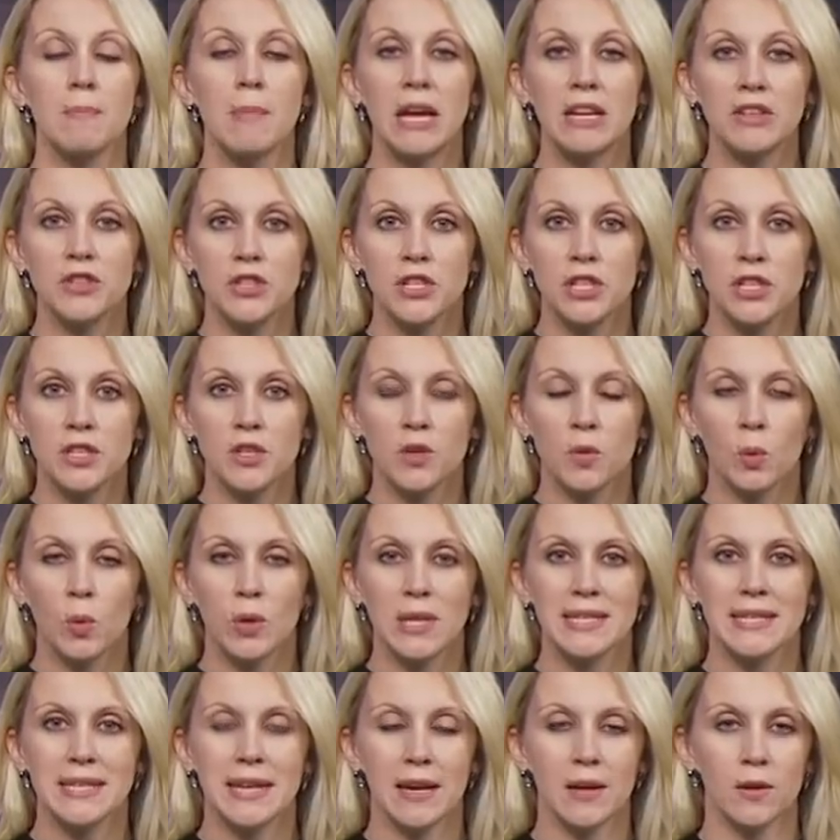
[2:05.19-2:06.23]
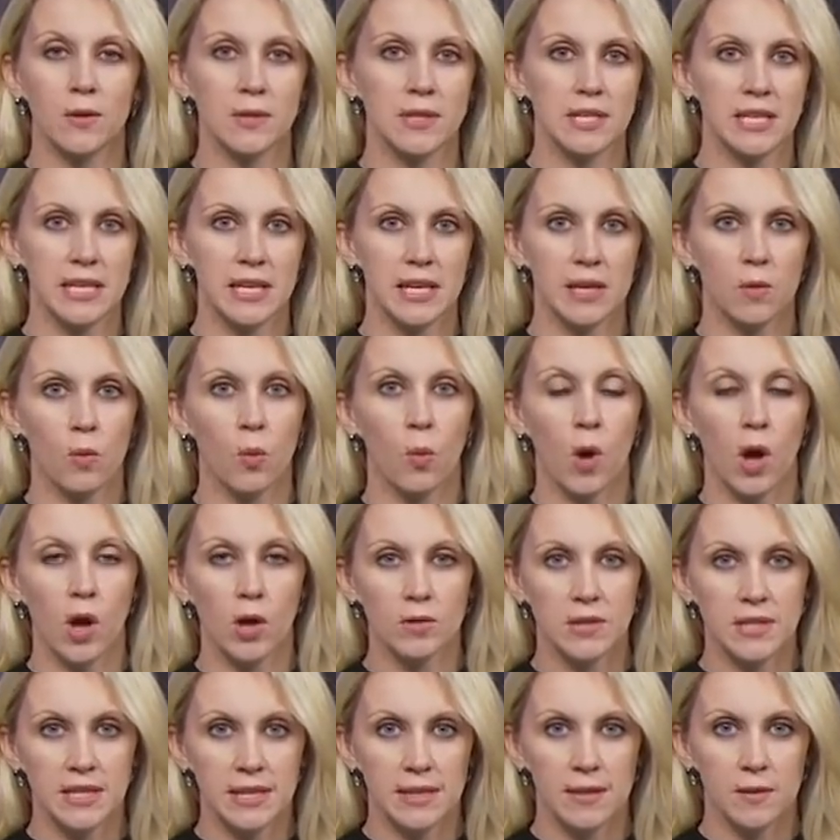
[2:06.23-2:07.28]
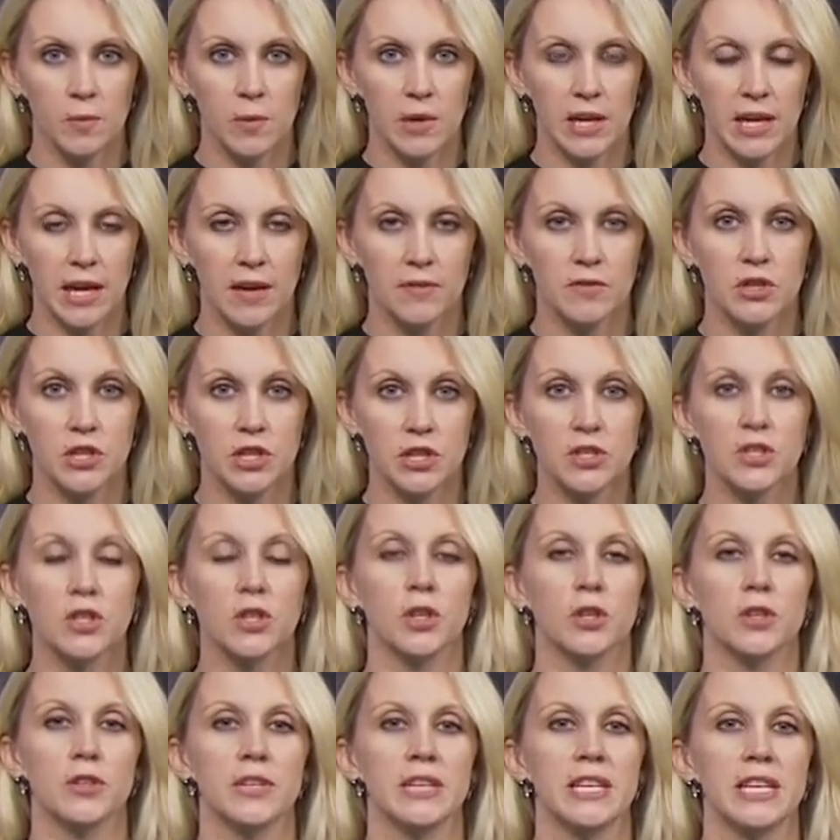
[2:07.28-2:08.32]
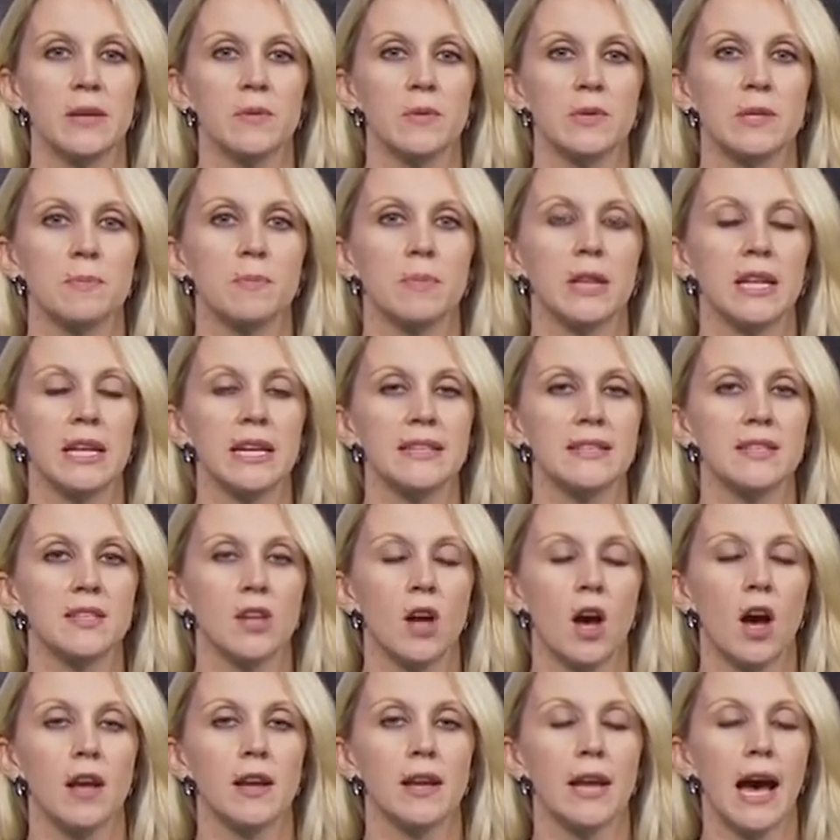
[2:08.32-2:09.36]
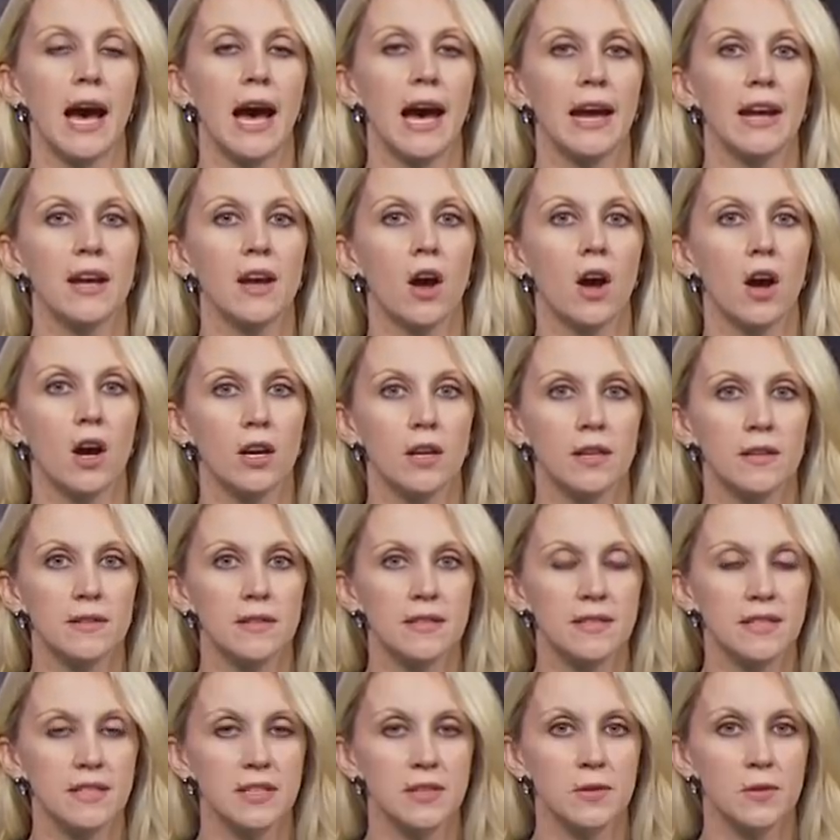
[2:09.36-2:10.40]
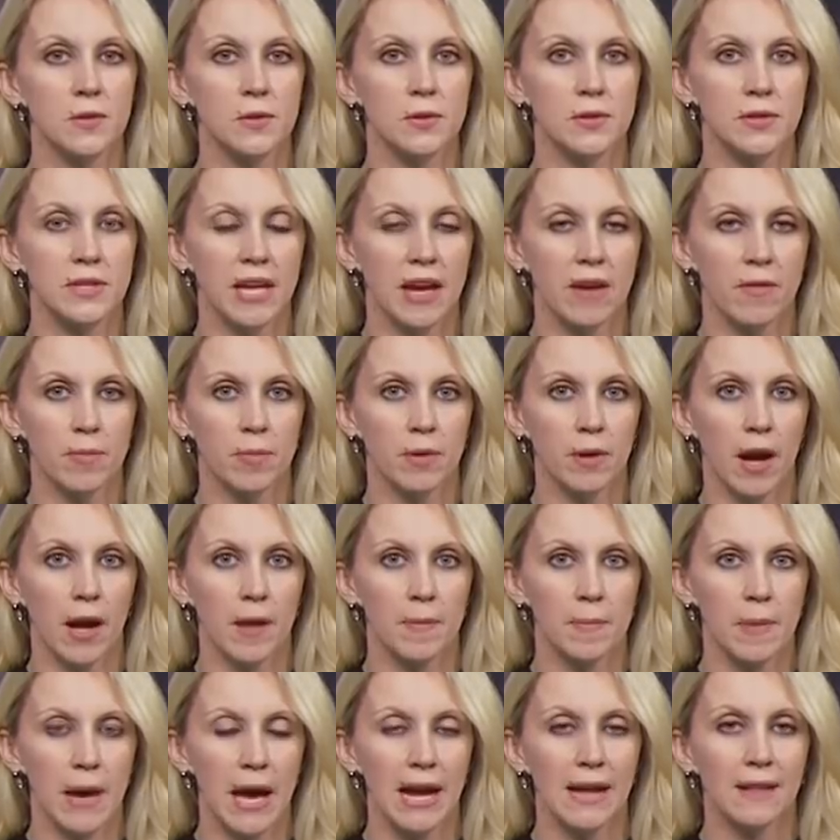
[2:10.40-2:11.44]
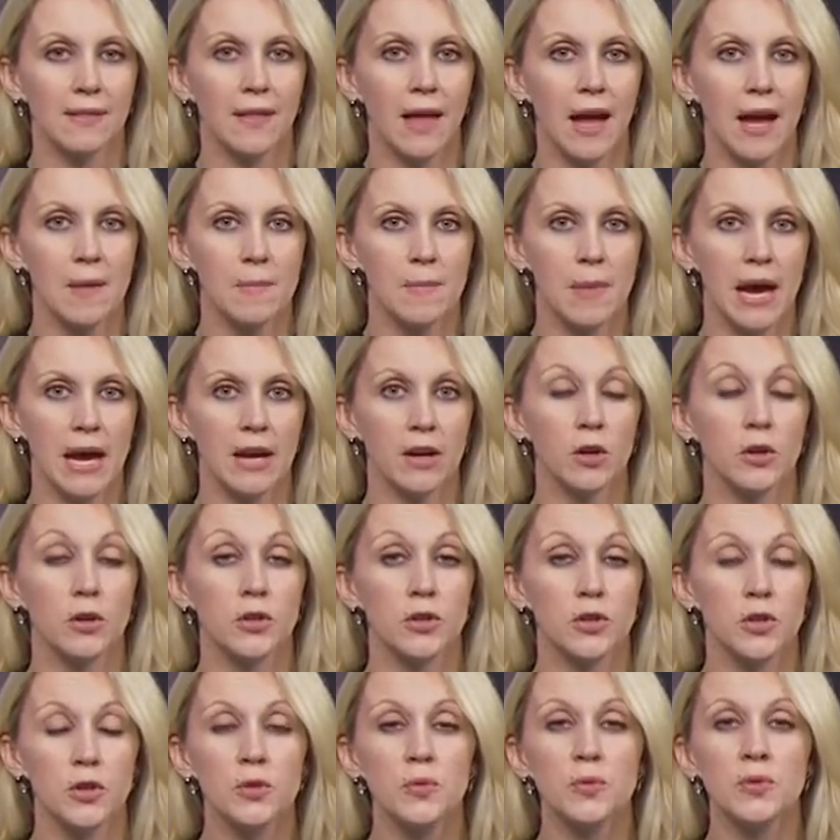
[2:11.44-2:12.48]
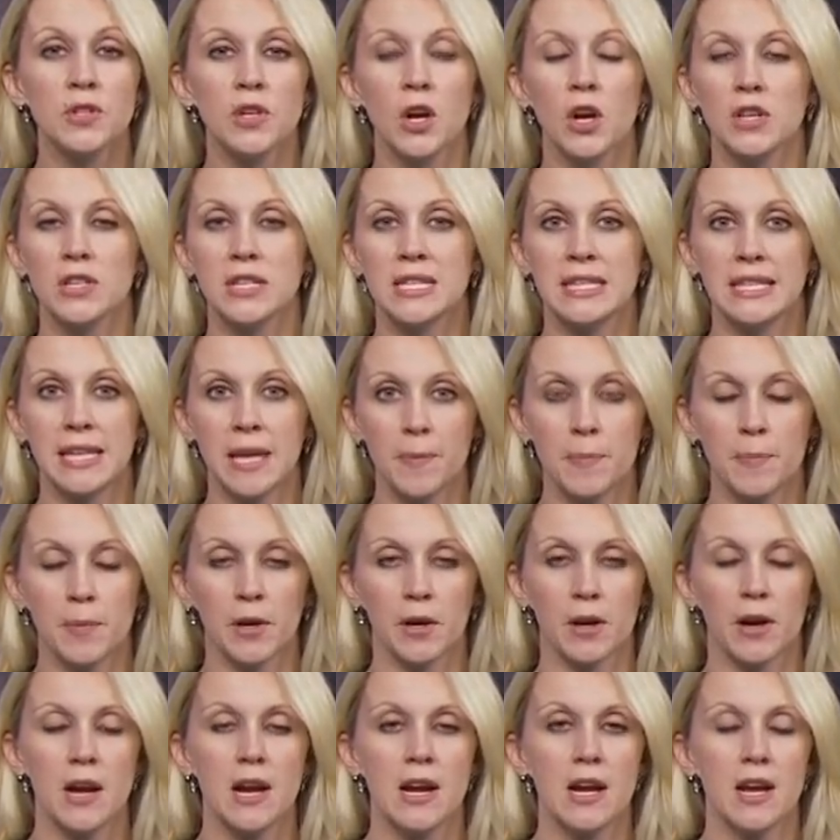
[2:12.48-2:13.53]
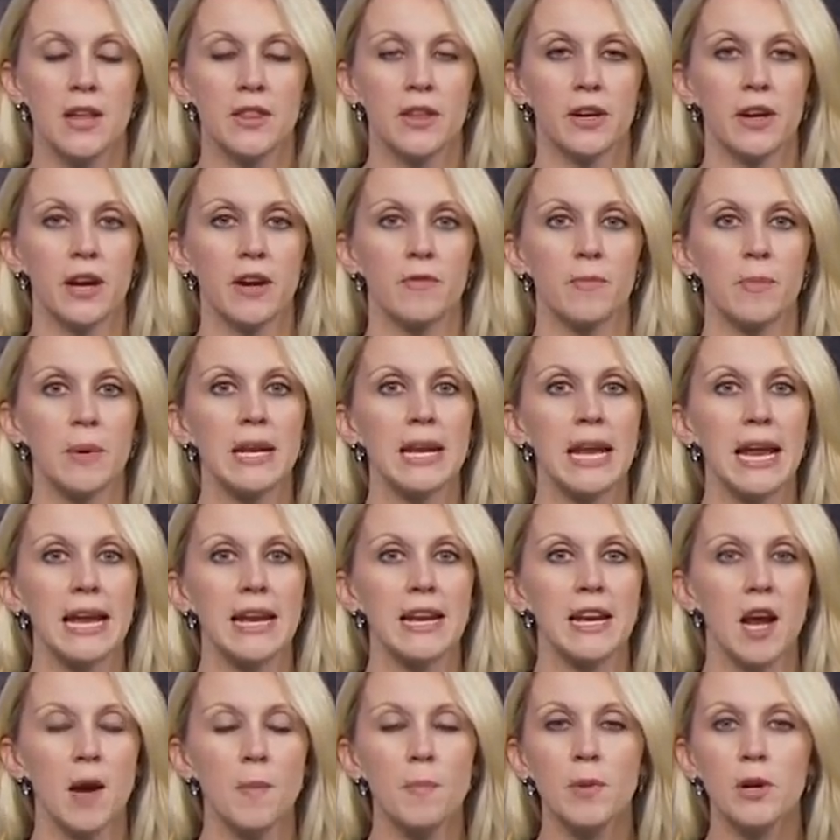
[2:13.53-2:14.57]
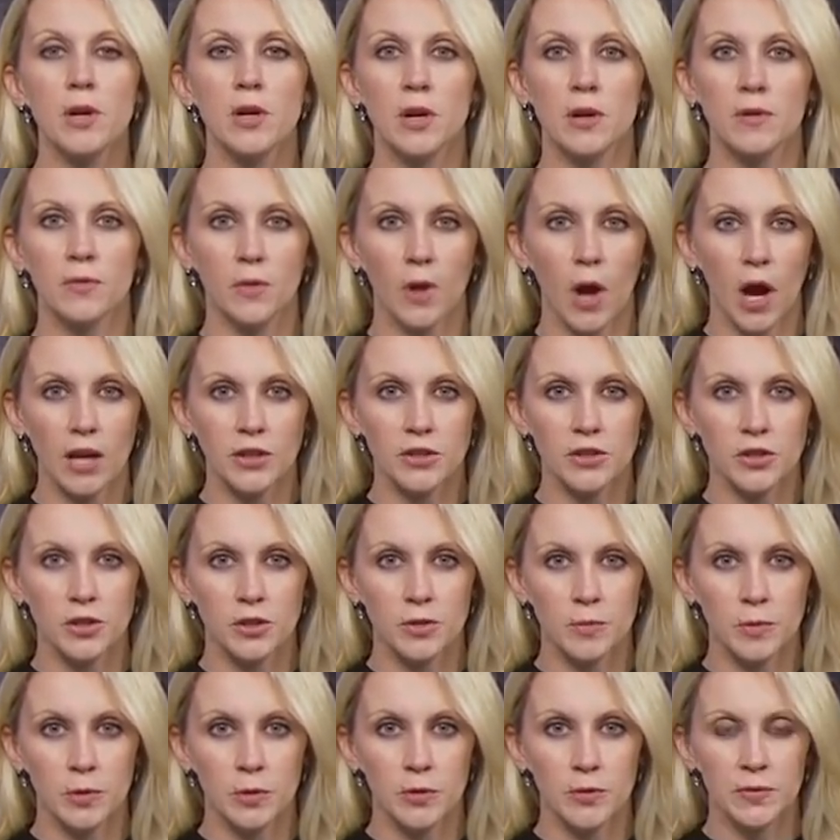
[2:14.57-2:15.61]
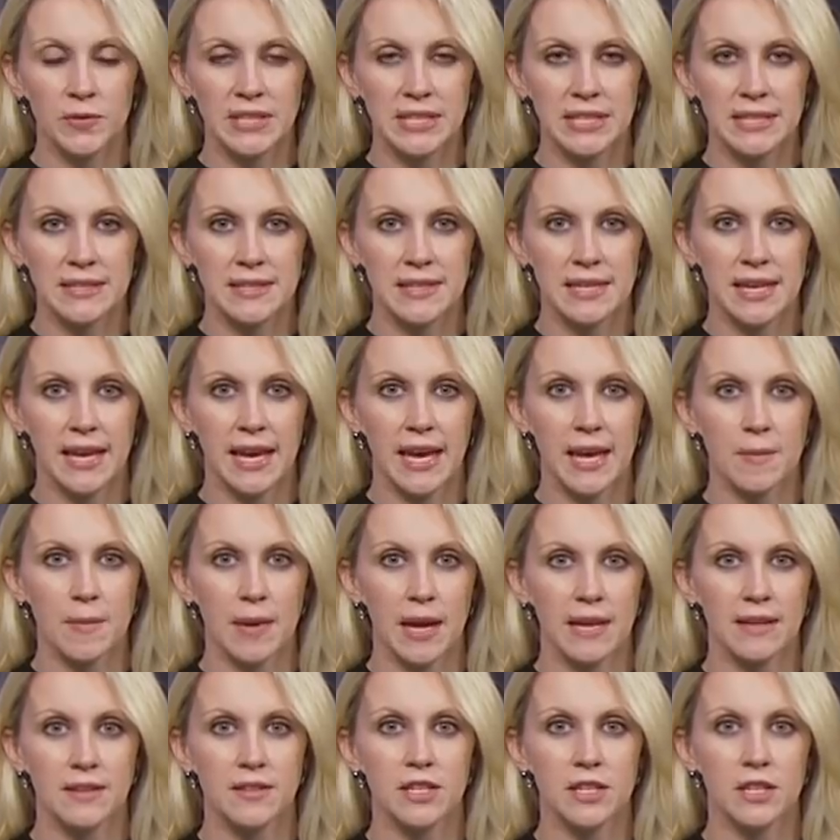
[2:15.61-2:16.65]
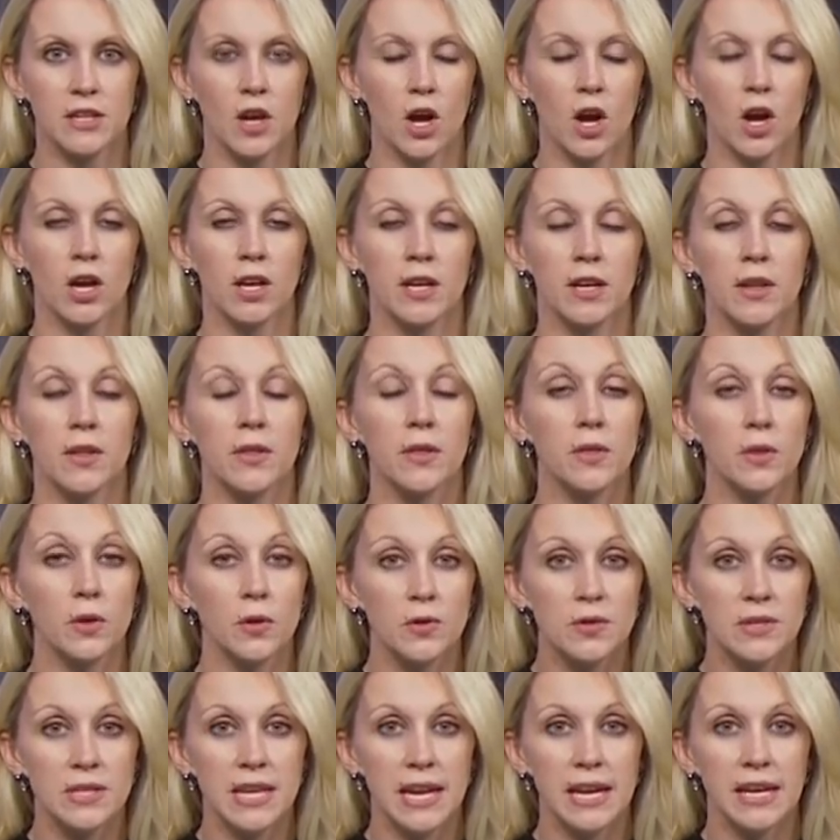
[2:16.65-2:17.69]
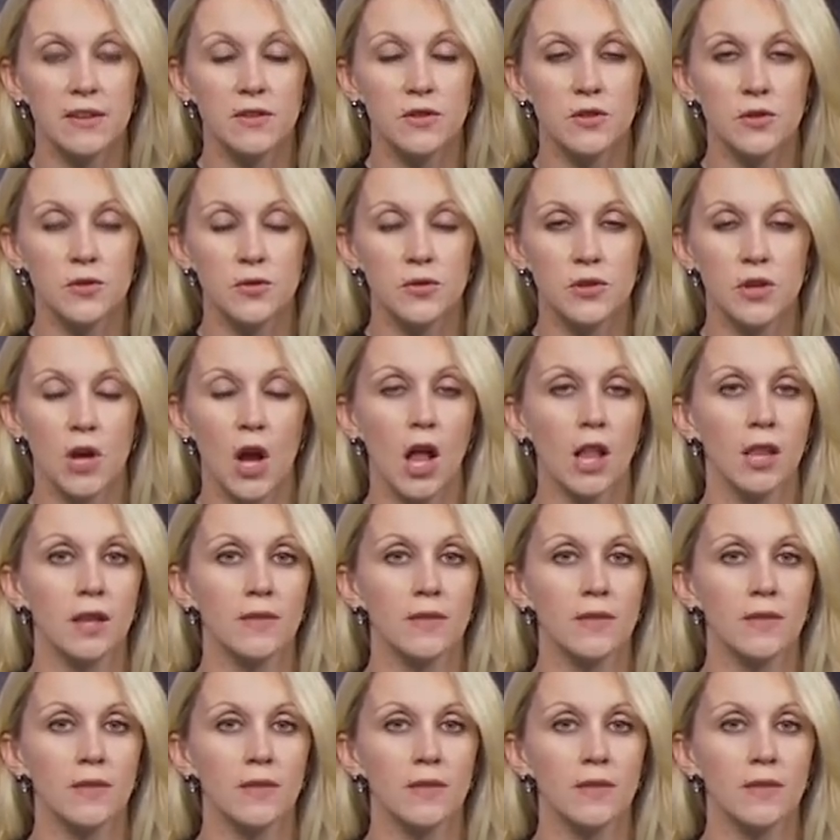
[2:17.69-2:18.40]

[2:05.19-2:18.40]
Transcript: mentioned was LT Walton. We have just learned he was placed on IR, and the Steelers have brought back linebacker Tuzar Skipper. There have been a number of roster moves since the game ended on Thursday, and due to all